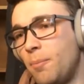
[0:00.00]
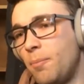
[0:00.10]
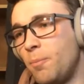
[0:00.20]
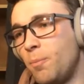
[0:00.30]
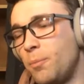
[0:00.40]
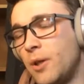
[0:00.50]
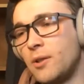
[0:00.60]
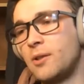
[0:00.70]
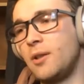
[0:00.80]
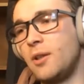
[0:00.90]

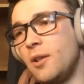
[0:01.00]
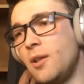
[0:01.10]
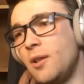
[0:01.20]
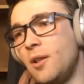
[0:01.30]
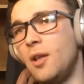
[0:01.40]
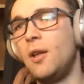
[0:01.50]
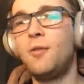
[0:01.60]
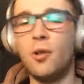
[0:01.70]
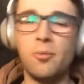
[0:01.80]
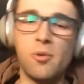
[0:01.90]
because if
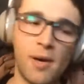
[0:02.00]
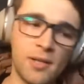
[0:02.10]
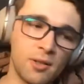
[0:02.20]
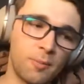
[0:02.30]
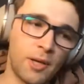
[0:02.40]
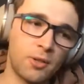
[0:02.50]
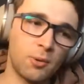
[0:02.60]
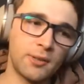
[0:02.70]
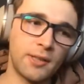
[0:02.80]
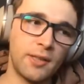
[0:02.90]
you optimize your page
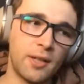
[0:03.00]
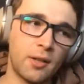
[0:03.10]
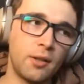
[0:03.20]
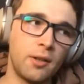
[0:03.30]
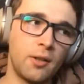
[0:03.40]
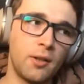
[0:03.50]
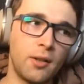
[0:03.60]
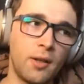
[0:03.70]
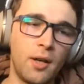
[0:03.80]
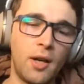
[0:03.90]
once a year,
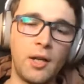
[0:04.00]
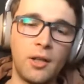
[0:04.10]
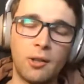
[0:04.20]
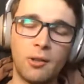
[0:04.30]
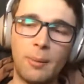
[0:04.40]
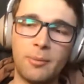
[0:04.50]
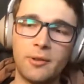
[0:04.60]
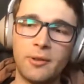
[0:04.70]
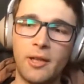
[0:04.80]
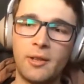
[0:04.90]
you're up
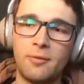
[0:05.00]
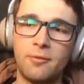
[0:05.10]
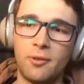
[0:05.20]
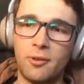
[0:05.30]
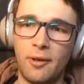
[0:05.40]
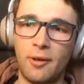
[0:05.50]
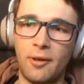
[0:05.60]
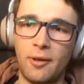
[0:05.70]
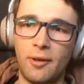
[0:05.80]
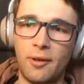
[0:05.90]
to date for a
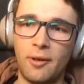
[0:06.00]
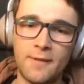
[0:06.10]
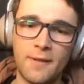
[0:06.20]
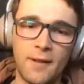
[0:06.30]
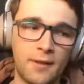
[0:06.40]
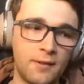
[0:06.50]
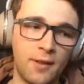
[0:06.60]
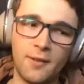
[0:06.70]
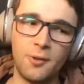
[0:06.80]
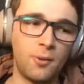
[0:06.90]
few months, and
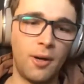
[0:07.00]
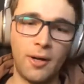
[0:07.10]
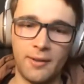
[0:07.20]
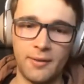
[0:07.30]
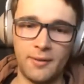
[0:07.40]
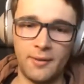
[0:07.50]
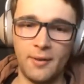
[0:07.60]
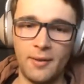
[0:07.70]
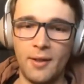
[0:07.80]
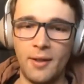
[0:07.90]
then you aren't.
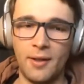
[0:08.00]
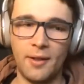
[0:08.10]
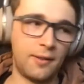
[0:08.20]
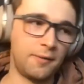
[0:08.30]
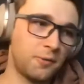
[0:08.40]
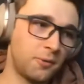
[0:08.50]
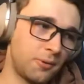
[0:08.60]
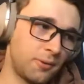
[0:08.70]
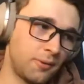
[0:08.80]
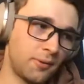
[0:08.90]
And if
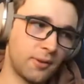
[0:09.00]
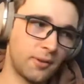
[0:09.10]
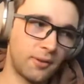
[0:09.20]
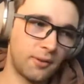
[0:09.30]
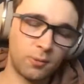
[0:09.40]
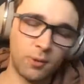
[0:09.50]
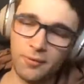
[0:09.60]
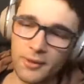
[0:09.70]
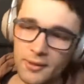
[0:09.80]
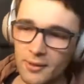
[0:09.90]
you
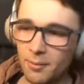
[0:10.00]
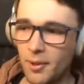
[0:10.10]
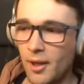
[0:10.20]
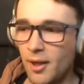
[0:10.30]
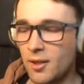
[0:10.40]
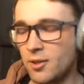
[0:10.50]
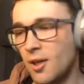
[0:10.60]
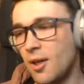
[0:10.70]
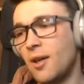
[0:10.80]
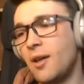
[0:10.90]
revisit the page
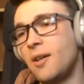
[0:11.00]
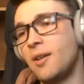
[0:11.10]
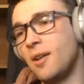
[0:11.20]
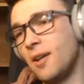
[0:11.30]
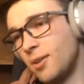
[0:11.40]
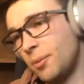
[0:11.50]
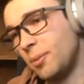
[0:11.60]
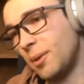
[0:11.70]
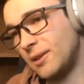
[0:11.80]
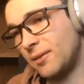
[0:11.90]
and
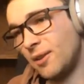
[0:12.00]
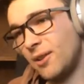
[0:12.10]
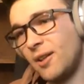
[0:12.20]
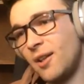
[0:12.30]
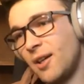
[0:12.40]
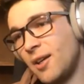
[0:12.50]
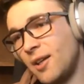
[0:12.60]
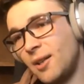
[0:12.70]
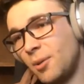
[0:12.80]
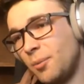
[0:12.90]
optimize after a year,
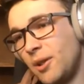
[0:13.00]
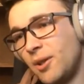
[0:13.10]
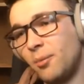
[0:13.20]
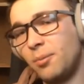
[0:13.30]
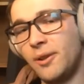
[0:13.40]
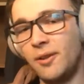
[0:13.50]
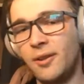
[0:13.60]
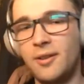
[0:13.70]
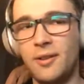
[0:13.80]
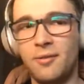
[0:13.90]
it will be
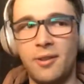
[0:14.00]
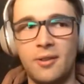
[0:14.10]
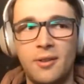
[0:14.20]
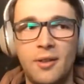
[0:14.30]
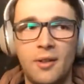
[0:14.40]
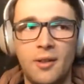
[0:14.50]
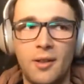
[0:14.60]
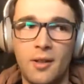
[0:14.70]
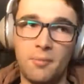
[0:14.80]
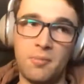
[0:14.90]
completely different.
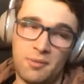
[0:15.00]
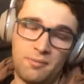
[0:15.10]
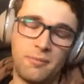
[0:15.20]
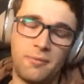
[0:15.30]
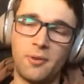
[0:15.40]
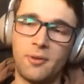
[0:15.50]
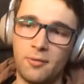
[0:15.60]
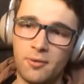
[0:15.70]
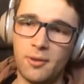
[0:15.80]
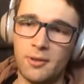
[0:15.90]

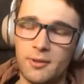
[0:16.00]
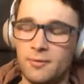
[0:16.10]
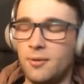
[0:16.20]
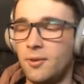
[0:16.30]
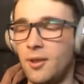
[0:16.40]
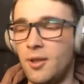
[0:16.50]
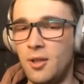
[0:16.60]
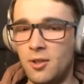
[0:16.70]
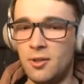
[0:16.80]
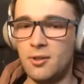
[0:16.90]
Of course, for the
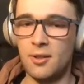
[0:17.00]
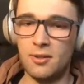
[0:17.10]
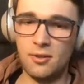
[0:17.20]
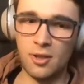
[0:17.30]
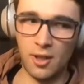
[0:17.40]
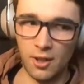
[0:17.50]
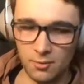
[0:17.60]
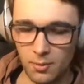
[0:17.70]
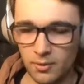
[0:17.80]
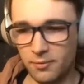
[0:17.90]
niches that
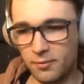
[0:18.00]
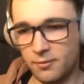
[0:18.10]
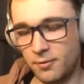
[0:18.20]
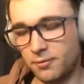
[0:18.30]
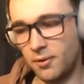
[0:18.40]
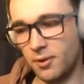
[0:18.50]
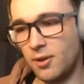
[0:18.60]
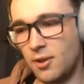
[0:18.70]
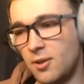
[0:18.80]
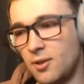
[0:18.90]
change, but for the
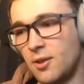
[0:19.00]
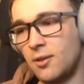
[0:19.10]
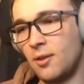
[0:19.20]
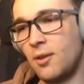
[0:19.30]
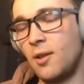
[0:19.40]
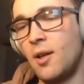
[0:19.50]
niches that are,